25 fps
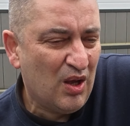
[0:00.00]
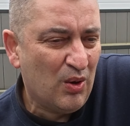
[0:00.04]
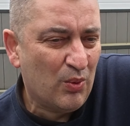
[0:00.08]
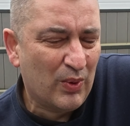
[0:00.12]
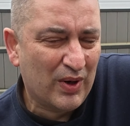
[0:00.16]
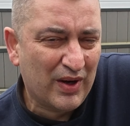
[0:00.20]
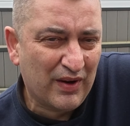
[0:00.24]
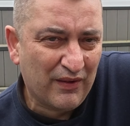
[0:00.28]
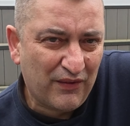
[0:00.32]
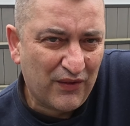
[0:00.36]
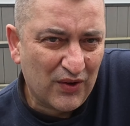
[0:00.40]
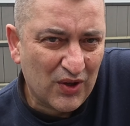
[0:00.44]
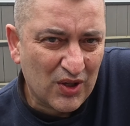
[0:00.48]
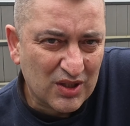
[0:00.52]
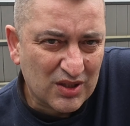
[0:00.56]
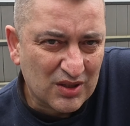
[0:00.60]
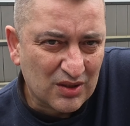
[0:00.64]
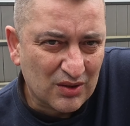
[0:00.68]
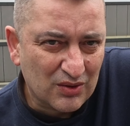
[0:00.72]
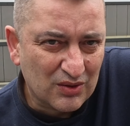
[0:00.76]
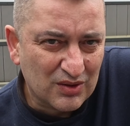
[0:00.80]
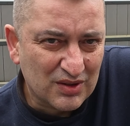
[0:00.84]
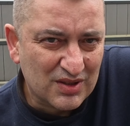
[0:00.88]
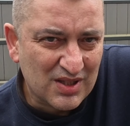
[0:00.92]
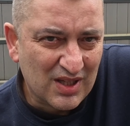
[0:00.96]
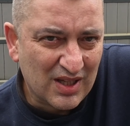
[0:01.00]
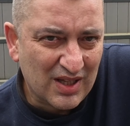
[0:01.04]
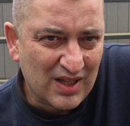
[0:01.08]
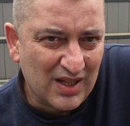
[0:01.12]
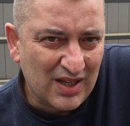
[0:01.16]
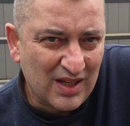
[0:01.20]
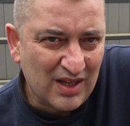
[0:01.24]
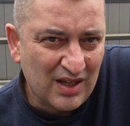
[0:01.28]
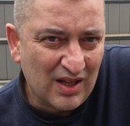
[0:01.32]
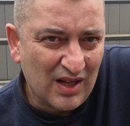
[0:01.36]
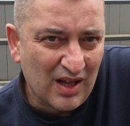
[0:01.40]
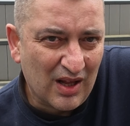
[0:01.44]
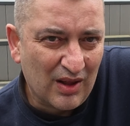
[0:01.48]
when I first looked at
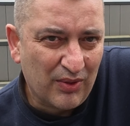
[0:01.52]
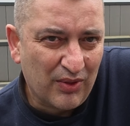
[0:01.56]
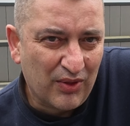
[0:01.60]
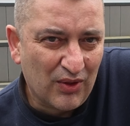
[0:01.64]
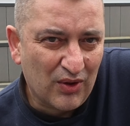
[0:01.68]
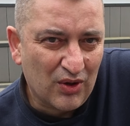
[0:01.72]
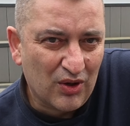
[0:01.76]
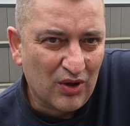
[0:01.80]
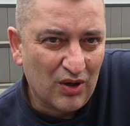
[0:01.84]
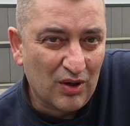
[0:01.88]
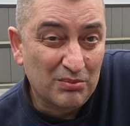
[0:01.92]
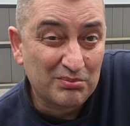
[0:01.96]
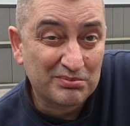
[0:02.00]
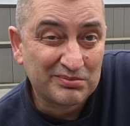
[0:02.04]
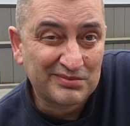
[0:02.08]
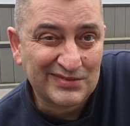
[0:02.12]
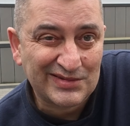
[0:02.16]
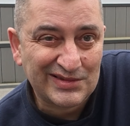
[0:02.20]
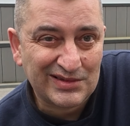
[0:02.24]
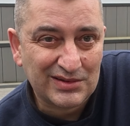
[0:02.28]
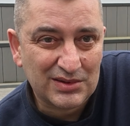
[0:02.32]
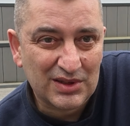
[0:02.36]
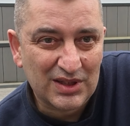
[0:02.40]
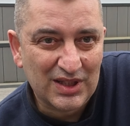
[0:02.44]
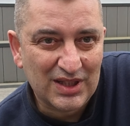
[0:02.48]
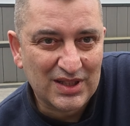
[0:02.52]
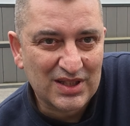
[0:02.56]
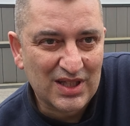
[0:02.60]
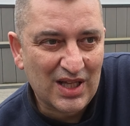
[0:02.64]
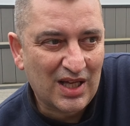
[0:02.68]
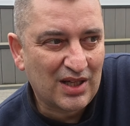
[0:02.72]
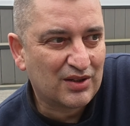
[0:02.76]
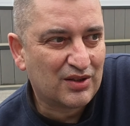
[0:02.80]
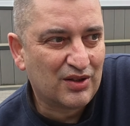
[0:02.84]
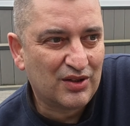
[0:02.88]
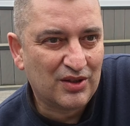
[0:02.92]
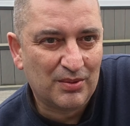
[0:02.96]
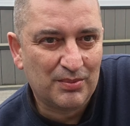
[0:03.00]
it, I thought, is
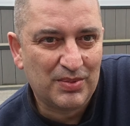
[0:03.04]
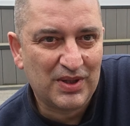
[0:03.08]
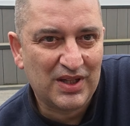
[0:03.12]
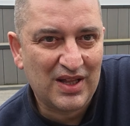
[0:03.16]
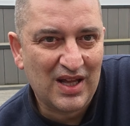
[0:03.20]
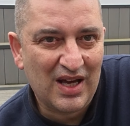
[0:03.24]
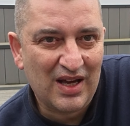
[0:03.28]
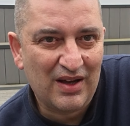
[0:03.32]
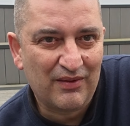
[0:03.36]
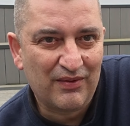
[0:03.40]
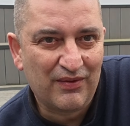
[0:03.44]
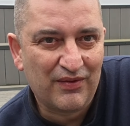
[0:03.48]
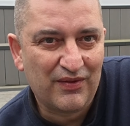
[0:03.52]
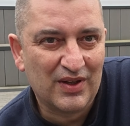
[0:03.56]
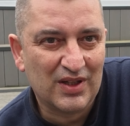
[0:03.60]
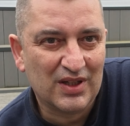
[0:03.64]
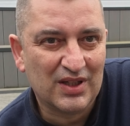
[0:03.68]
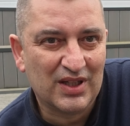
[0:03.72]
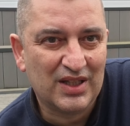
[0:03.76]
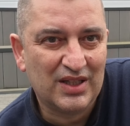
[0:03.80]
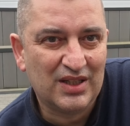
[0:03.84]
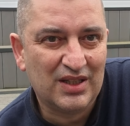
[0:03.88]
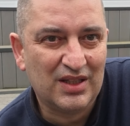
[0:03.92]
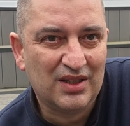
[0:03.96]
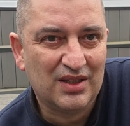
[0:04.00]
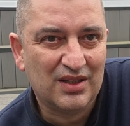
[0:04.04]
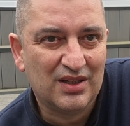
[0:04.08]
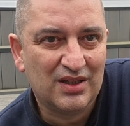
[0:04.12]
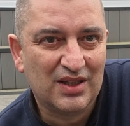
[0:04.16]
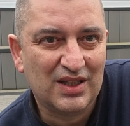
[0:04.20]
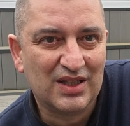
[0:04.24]
that going to be that filling?